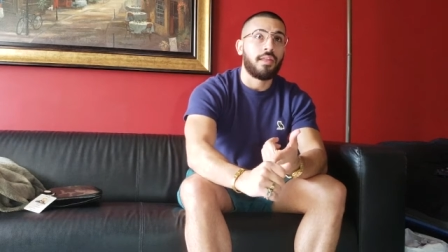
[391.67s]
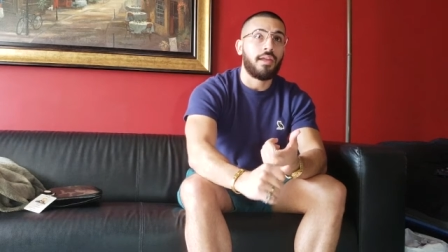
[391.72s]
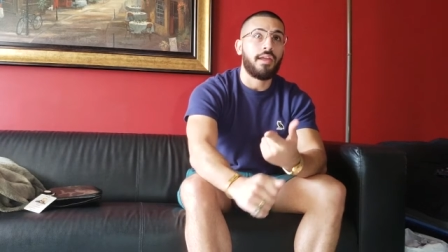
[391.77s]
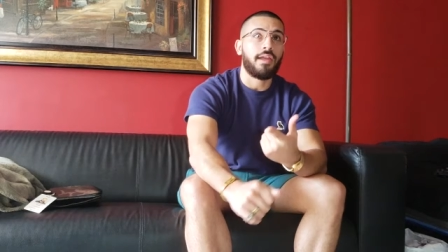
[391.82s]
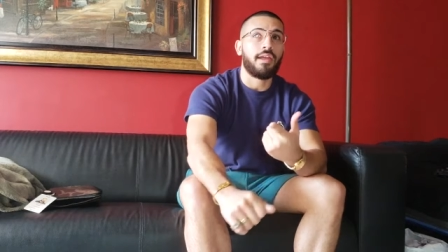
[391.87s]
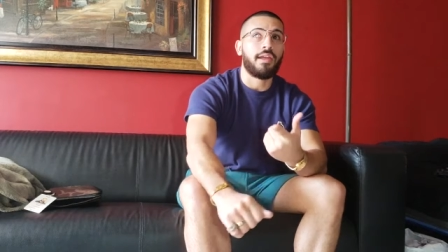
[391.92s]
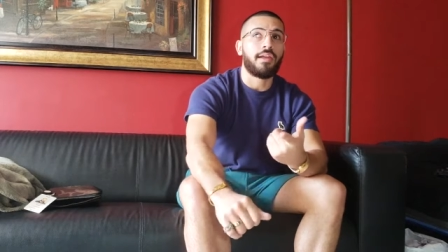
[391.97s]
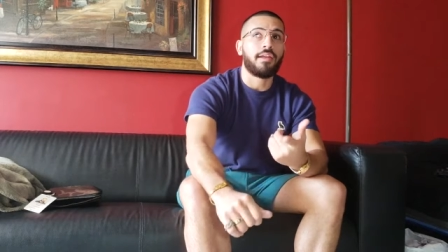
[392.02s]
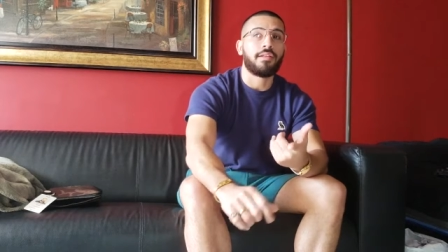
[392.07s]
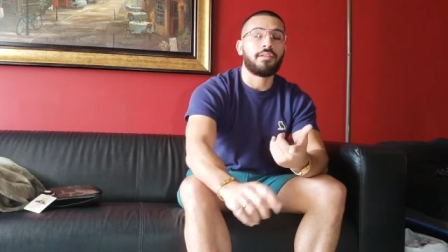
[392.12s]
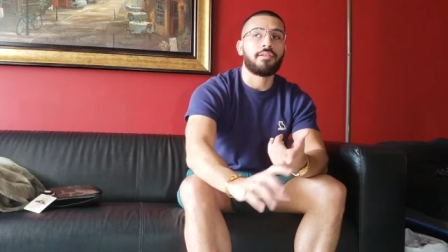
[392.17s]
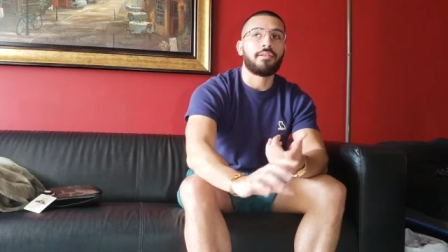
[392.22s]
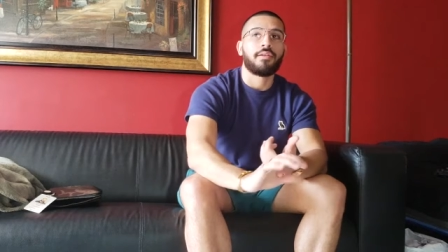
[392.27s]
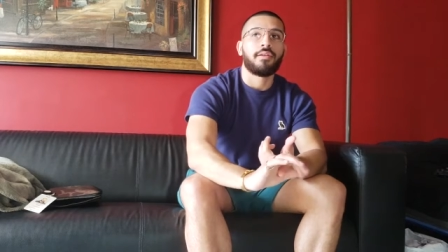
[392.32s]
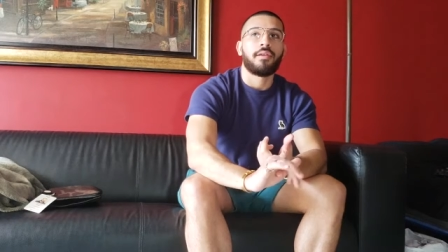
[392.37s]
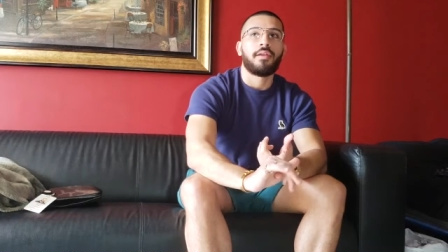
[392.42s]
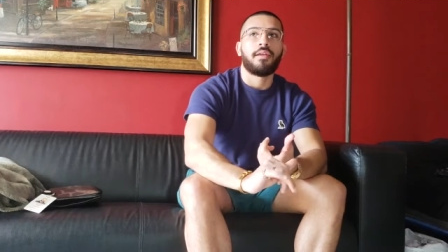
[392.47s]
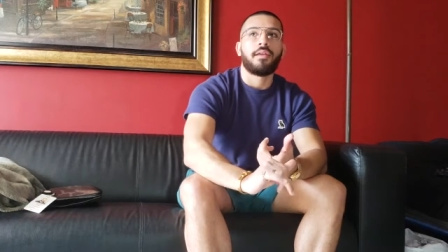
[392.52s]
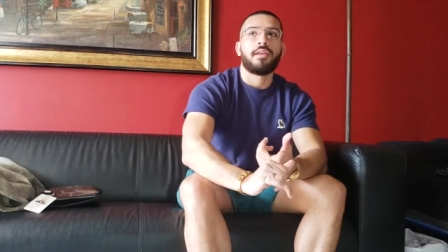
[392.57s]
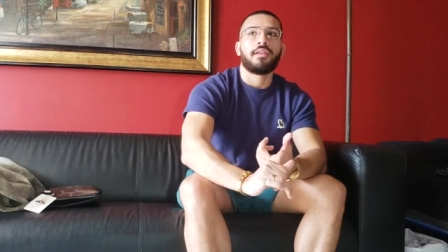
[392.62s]
and
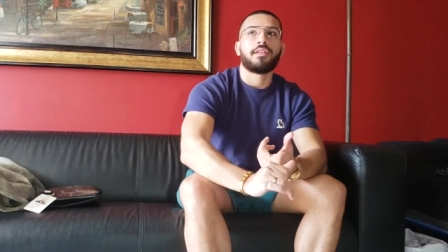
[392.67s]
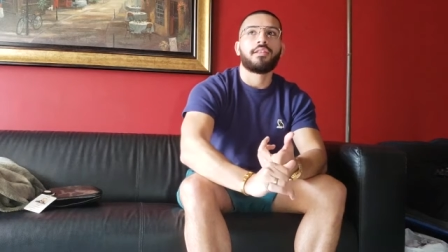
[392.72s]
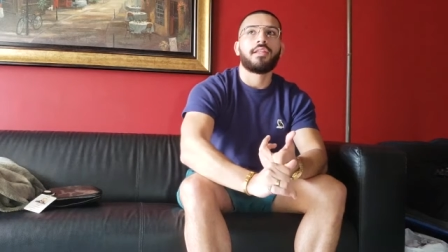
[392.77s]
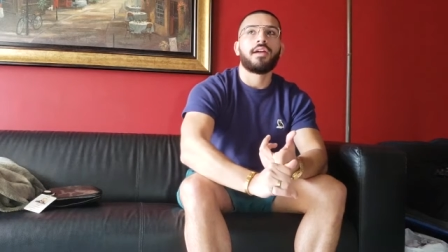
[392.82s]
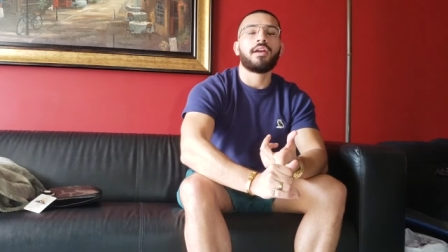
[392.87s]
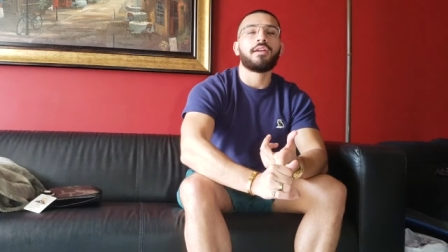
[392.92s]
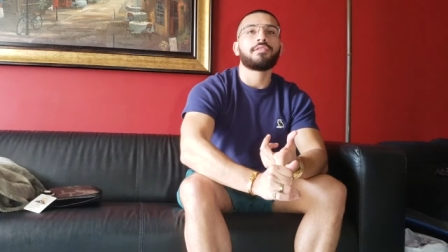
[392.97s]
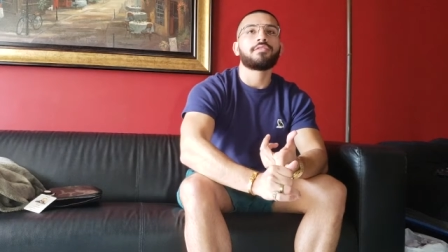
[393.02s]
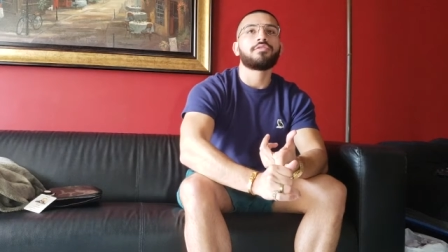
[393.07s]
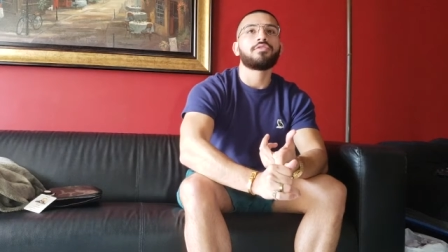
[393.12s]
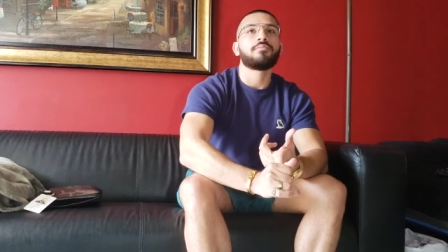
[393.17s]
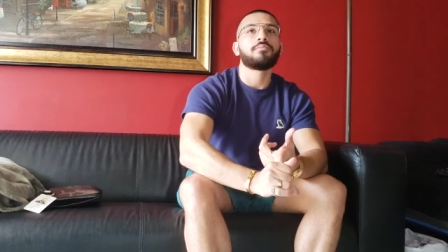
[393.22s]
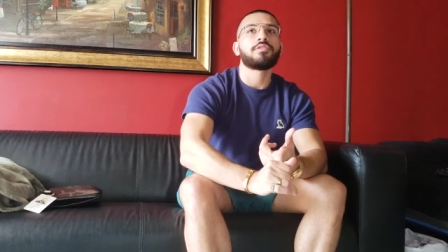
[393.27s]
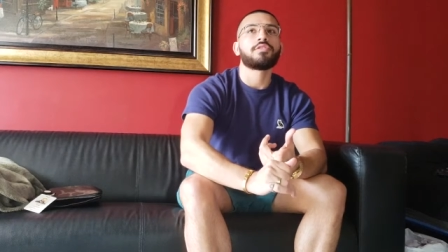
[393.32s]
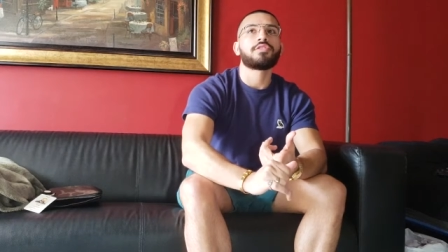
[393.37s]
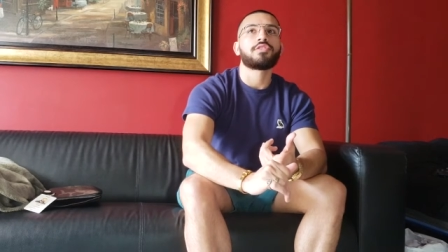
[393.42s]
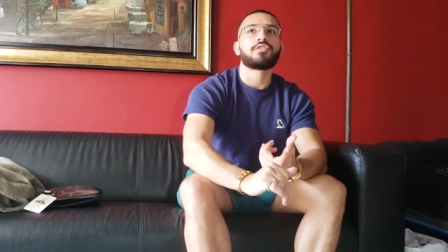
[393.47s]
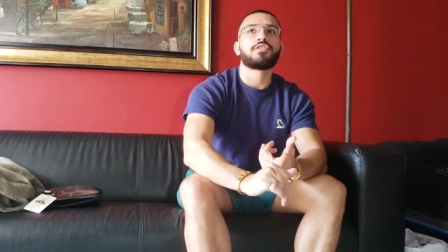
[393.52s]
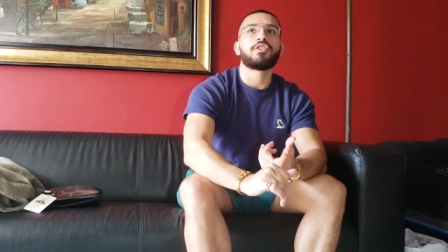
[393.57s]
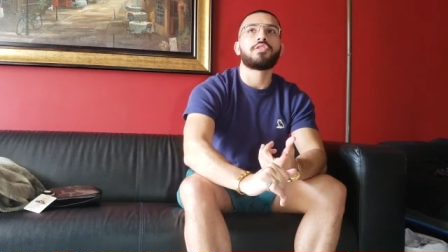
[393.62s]
not so much
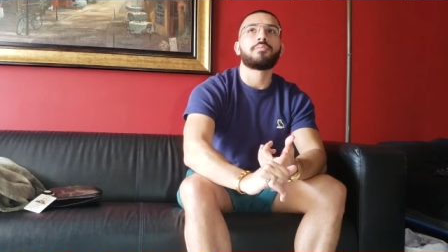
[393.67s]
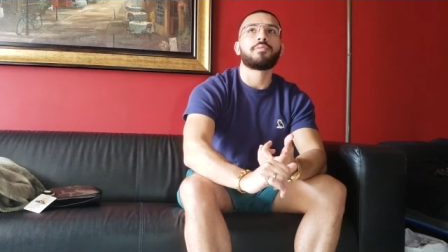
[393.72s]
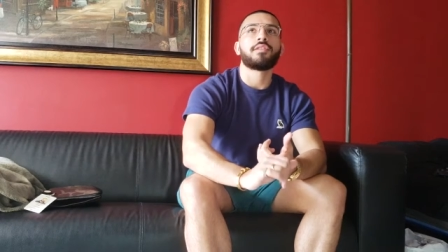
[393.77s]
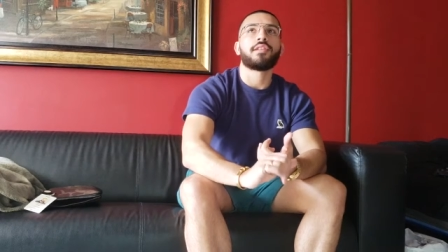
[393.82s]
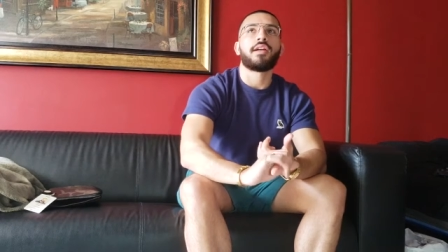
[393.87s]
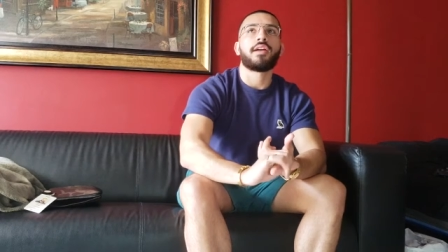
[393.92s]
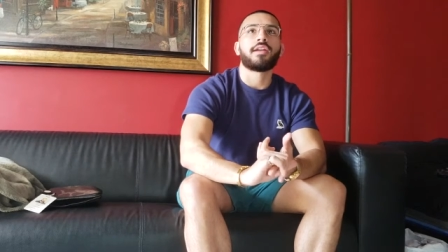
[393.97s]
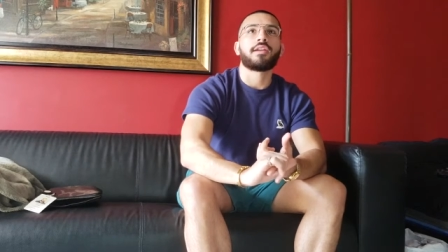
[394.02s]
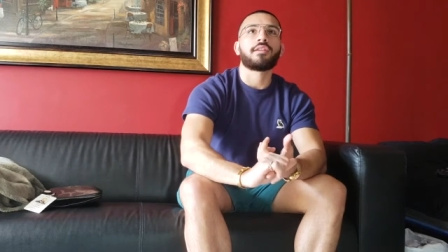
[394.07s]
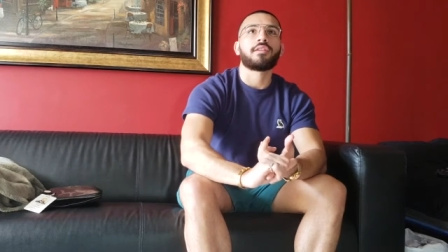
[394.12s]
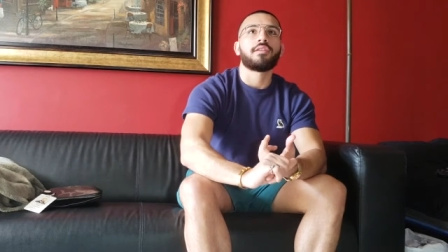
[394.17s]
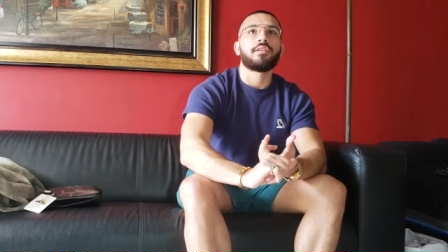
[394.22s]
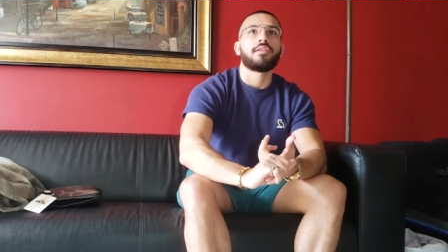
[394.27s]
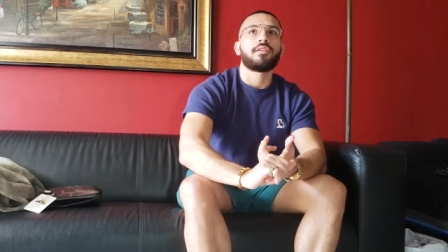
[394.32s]
stubborn like,